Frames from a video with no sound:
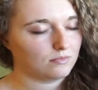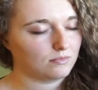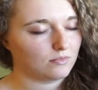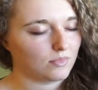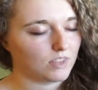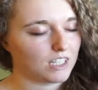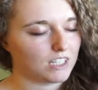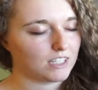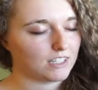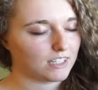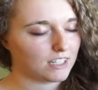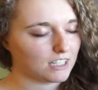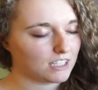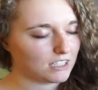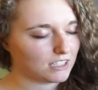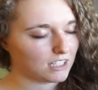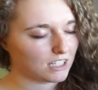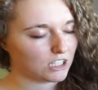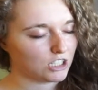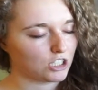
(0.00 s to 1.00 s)
This is
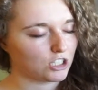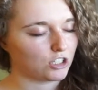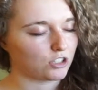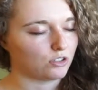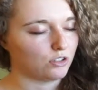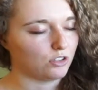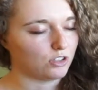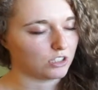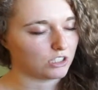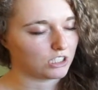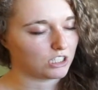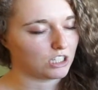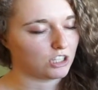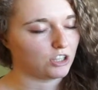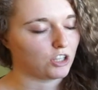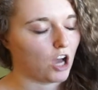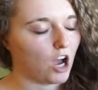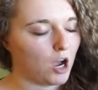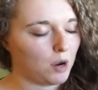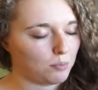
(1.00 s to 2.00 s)
this girl's
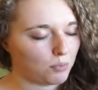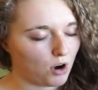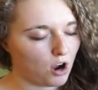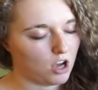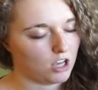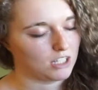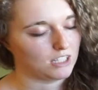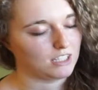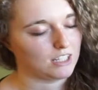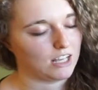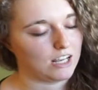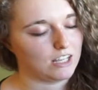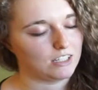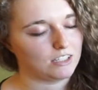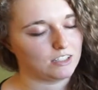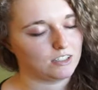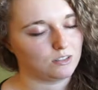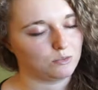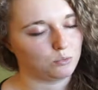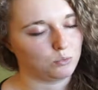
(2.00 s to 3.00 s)
thought
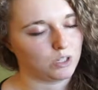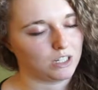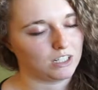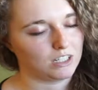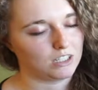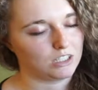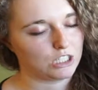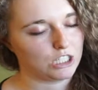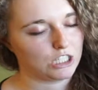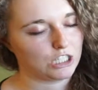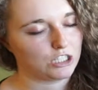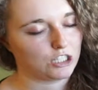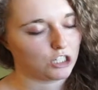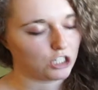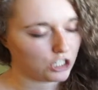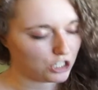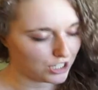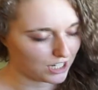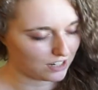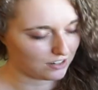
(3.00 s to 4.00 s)
process when
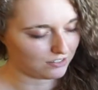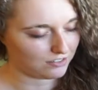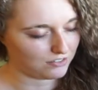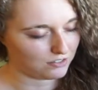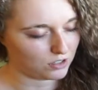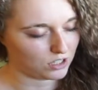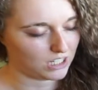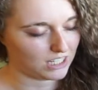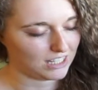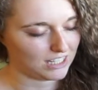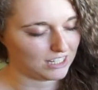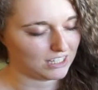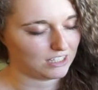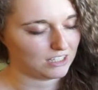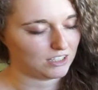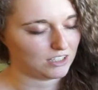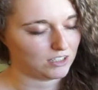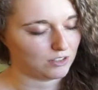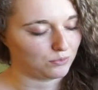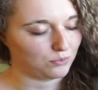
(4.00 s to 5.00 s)
searching for
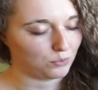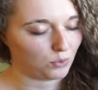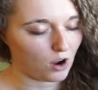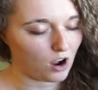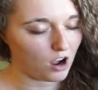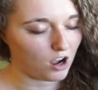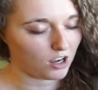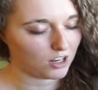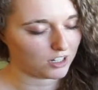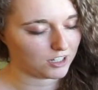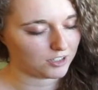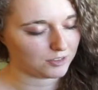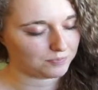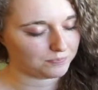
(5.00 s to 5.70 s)
this rock.